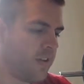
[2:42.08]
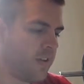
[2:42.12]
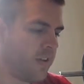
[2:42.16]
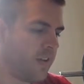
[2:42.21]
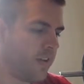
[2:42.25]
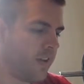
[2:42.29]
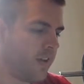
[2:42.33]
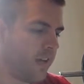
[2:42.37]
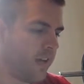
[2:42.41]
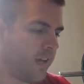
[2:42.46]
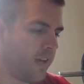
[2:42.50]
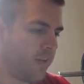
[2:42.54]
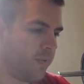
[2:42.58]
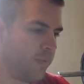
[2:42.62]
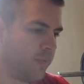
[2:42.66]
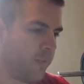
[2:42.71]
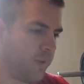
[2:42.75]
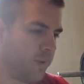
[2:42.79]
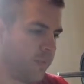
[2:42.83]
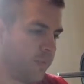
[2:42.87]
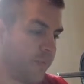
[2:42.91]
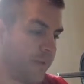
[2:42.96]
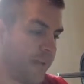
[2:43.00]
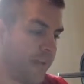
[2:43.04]

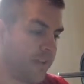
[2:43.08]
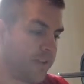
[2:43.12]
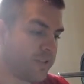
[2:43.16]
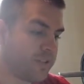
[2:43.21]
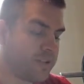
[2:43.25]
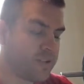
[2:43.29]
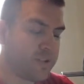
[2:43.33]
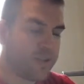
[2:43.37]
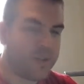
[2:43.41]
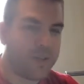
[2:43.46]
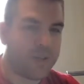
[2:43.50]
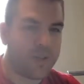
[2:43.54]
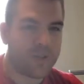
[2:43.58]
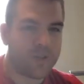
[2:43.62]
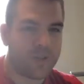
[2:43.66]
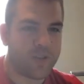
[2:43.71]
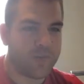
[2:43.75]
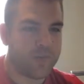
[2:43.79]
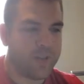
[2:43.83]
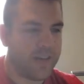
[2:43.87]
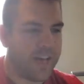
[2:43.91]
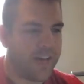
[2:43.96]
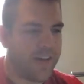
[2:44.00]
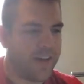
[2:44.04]
about
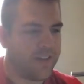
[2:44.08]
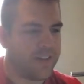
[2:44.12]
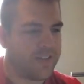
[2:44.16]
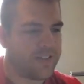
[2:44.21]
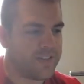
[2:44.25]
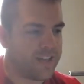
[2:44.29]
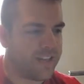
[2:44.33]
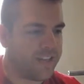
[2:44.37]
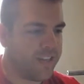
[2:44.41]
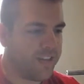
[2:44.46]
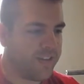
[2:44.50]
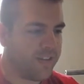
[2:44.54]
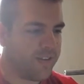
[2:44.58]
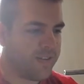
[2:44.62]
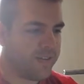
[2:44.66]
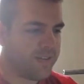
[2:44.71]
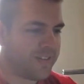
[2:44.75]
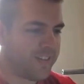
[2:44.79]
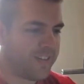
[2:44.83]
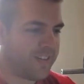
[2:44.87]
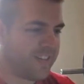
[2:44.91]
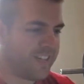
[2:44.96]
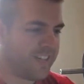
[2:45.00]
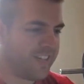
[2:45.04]
200 pounds. I know
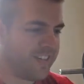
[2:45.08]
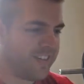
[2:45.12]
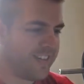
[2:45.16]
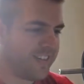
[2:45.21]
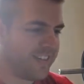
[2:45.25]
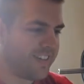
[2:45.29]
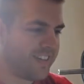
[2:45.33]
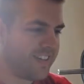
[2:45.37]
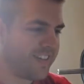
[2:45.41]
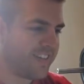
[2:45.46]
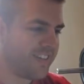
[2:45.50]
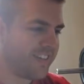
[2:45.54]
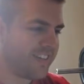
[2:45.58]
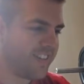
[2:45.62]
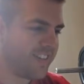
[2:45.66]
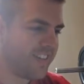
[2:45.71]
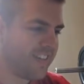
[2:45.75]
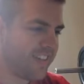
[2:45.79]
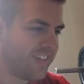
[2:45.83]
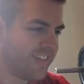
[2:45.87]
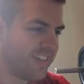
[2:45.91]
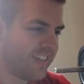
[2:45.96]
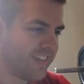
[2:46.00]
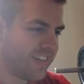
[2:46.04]
I need
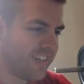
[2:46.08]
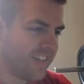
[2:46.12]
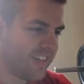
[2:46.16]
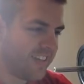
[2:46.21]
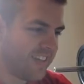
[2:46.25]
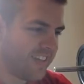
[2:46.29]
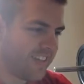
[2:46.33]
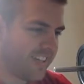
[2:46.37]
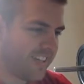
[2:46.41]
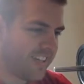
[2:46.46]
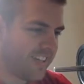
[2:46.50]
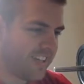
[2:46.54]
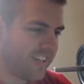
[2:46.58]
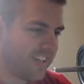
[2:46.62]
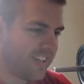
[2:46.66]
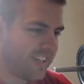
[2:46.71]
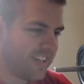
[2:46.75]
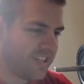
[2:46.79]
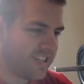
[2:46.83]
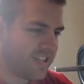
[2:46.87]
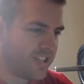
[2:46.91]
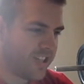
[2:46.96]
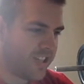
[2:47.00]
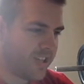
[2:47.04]
to get to the
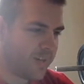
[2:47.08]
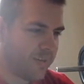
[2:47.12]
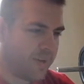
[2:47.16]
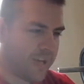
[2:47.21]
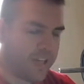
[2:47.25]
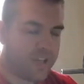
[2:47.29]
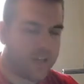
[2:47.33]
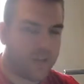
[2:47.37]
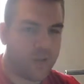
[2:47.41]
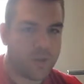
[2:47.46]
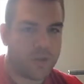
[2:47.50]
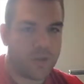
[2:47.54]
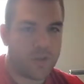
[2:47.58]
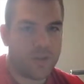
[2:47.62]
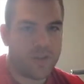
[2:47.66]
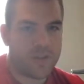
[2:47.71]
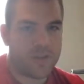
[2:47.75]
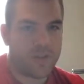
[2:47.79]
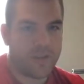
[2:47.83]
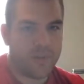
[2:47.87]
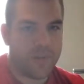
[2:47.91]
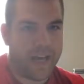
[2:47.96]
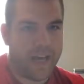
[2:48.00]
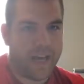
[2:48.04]
gym. I don't use
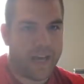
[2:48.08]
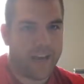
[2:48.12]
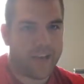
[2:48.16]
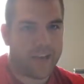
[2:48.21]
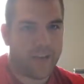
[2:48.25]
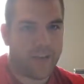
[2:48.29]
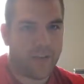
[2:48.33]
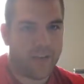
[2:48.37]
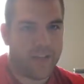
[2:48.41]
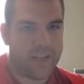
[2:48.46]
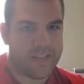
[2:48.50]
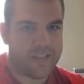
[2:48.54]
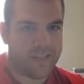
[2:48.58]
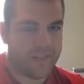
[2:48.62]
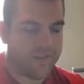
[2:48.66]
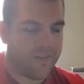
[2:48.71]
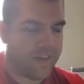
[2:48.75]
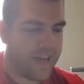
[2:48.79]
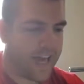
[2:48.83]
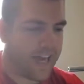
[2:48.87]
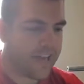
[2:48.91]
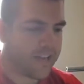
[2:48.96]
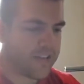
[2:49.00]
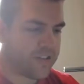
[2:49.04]
tobacco. That's a
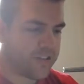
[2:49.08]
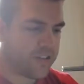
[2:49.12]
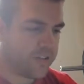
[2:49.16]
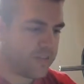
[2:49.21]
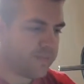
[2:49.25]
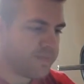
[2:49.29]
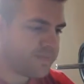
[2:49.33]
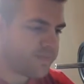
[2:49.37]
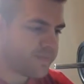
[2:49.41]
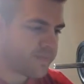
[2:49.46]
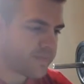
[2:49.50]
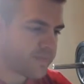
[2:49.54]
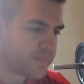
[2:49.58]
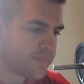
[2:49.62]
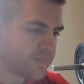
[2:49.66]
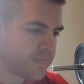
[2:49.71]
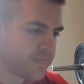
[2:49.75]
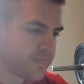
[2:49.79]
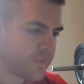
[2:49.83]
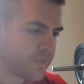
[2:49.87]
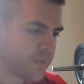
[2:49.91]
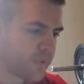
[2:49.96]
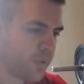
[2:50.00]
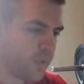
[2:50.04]
factor
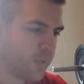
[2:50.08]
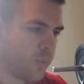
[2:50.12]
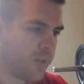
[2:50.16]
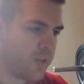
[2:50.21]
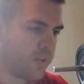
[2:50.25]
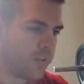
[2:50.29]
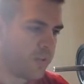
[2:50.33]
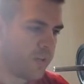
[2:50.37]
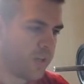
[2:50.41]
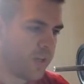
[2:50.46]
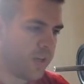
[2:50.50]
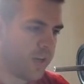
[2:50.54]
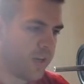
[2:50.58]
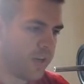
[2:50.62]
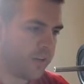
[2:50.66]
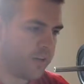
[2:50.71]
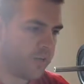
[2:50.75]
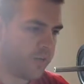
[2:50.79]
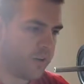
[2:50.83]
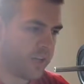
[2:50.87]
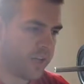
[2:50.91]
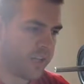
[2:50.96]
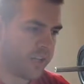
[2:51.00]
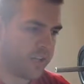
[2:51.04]
when
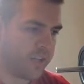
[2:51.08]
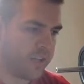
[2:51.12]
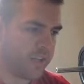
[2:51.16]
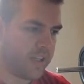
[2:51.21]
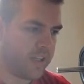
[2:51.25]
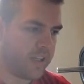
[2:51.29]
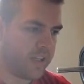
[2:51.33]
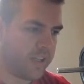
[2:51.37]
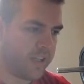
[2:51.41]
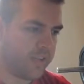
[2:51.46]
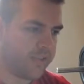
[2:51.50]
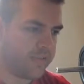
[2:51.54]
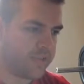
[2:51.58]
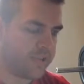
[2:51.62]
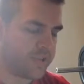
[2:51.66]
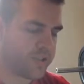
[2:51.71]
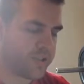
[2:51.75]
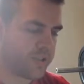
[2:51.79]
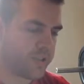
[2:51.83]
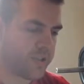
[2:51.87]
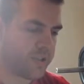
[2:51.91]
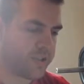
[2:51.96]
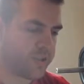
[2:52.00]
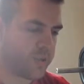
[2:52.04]
running a life
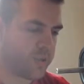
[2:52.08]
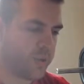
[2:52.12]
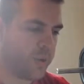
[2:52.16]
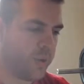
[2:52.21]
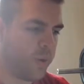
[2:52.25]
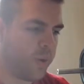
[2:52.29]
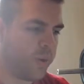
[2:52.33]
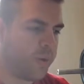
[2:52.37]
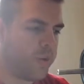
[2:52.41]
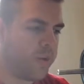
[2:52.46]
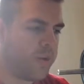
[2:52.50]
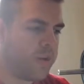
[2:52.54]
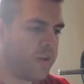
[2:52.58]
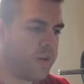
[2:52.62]
insurance quote.